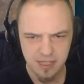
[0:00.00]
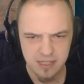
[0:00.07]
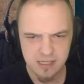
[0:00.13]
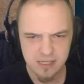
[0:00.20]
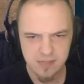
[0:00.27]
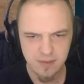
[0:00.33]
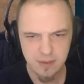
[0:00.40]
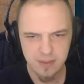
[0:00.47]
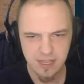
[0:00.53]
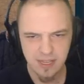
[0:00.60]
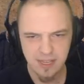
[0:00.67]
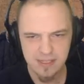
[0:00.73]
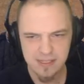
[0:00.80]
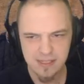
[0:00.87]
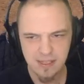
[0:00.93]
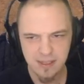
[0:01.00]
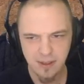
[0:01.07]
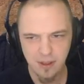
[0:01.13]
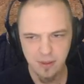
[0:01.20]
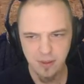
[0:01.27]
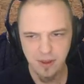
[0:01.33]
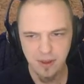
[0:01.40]
Man, the sphere tank is still
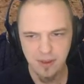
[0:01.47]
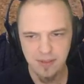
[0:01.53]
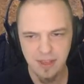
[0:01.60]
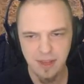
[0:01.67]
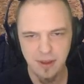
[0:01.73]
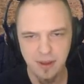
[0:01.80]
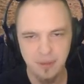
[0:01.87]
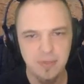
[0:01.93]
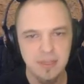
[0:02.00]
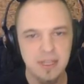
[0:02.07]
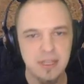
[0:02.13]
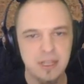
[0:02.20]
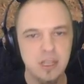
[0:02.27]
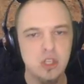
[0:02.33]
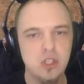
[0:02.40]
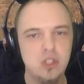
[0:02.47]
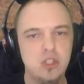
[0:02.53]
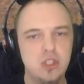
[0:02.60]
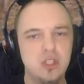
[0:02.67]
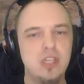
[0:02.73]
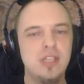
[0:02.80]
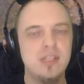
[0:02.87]
all the way over there.
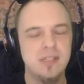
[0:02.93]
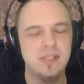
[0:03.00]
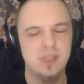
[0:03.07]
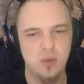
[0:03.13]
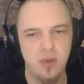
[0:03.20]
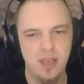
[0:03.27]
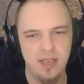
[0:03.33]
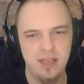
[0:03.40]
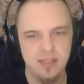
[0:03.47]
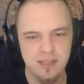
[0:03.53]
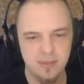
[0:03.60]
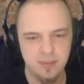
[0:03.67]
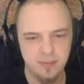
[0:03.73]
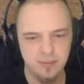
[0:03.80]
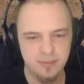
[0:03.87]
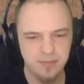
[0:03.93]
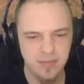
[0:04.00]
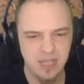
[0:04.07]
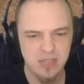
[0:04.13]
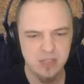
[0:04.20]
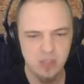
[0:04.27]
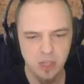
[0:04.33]
Jesus Christ.
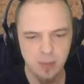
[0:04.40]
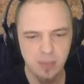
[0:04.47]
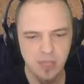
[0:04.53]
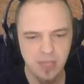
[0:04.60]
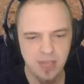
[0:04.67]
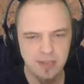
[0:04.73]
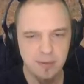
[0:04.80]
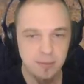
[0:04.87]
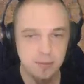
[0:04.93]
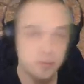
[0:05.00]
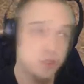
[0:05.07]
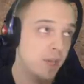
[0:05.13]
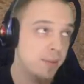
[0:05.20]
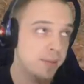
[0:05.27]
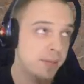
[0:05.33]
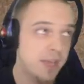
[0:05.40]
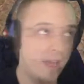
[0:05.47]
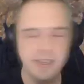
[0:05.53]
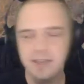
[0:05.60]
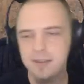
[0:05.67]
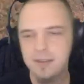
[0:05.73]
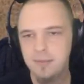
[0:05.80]
Let's jump cut it. Jump
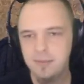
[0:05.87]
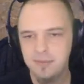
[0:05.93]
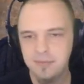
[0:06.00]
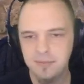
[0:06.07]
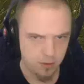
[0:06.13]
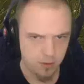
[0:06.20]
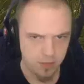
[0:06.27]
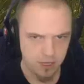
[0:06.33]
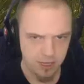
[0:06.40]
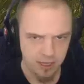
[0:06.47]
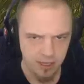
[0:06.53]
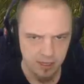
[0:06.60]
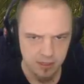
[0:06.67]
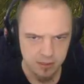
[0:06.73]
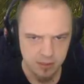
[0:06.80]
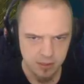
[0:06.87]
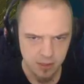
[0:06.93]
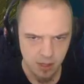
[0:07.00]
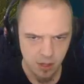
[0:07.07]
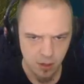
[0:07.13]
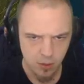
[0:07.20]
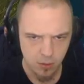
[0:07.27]
cut it! Okay,
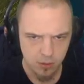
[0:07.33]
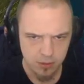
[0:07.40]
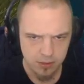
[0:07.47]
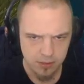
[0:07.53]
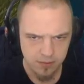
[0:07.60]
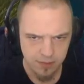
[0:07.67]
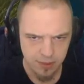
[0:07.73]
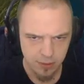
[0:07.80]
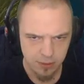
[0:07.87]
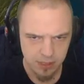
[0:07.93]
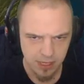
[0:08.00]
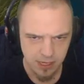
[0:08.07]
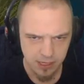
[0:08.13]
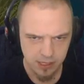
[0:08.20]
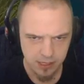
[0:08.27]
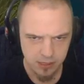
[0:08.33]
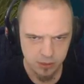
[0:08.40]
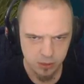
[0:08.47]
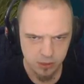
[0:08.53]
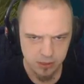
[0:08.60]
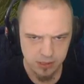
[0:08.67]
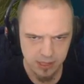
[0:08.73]
so, sphere tank is
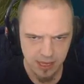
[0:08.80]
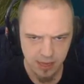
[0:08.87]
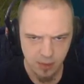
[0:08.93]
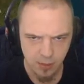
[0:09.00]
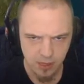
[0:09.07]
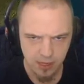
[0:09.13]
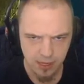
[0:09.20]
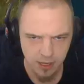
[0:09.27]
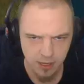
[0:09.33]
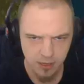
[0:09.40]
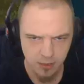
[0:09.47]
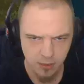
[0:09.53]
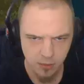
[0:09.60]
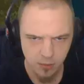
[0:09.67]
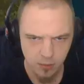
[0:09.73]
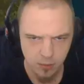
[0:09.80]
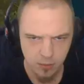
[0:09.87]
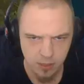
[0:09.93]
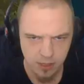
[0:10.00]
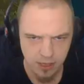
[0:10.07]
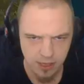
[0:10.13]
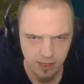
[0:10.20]
just that way we
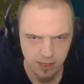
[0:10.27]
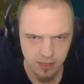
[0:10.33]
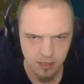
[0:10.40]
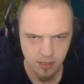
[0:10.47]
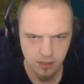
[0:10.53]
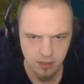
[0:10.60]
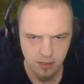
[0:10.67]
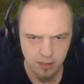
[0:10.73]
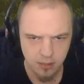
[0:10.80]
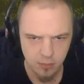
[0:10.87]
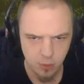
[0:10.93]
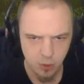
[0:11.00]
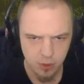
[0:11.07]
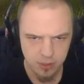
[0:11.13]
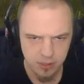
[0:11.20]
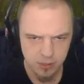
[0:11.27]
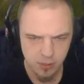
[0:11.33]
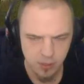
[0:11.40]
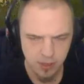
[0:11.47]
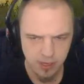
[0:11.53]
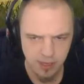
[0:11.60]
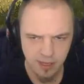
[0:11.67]
want to head a little more this
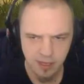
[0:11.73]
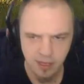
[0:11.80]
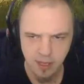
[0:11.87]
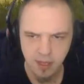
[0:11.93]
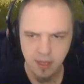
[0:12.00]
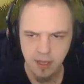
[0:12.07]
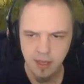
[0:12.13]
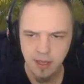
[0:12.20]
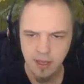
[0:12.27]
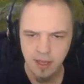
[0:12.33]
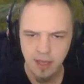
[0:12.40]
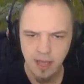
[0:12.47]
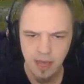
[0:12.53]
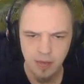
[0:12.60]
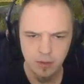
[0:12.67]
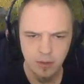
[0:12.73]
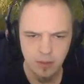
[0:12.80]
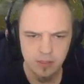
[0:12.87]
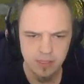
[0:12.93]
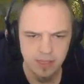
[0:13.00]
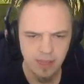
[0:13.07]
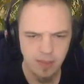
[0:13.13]
way, out
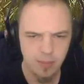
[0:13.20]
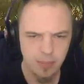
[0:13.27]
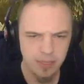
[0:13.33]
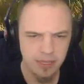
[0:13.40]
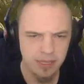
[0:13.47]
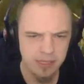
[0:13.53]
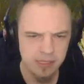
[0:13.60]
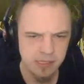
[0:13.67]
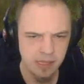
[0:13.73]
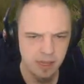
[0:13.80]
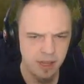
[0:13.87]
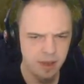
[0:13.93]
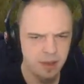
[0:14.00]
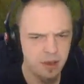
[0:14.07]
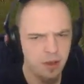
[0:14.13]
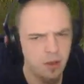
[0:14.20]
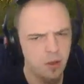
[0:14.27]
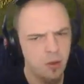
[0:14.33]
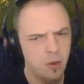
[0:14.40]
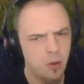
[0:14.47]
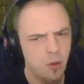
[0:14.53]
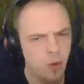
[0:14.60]
onto that peninsula,
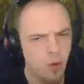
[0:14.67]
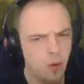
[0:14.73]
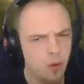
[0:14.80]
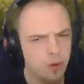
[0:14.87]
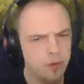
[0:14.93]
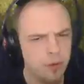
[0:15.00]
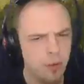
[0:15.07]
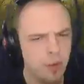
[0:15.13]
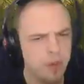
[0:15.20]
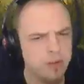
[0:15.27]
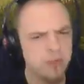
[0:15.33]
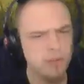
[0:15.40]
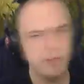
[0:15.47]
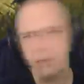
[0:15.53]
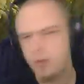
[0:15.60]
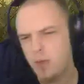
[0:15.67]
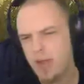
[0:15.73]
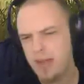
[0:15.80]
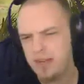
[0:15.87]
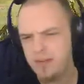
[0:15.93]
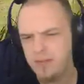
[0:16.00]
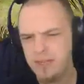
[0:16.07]
or the one to the
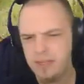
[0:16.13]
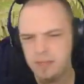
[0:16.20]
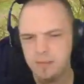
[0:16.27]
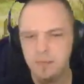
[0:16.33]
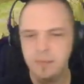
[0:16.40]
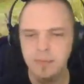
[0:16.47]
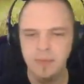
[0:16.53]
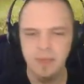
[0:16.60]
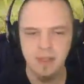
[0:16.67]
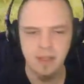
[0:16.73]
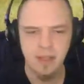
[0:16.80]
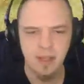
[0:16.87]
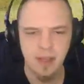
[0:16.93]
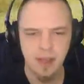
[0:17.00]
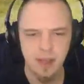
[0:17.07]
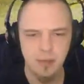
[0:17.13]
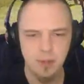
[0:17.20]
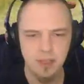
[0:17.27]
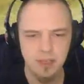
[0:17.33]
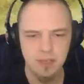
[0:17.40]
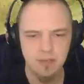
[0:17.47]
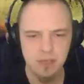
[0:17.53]
right of it, I
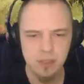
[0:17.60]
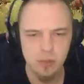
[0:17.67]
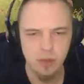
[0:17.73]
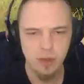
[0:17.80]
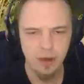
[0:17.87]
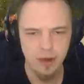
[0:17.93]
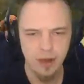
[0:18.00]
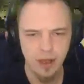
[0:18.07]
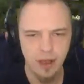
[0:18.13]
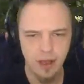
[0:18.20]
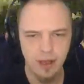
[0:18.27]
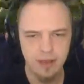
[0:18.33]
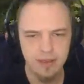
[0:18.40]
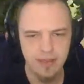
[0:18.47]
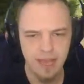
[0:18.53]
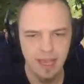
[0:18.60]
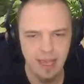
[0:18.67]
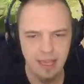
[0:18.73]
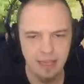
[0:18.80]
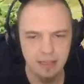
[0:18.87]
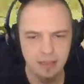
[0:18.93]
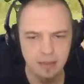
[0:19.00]
believe is where uh,
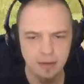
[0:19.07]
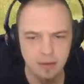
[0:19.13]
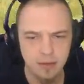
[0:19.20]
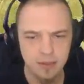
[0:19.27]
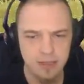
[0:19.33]
Dan,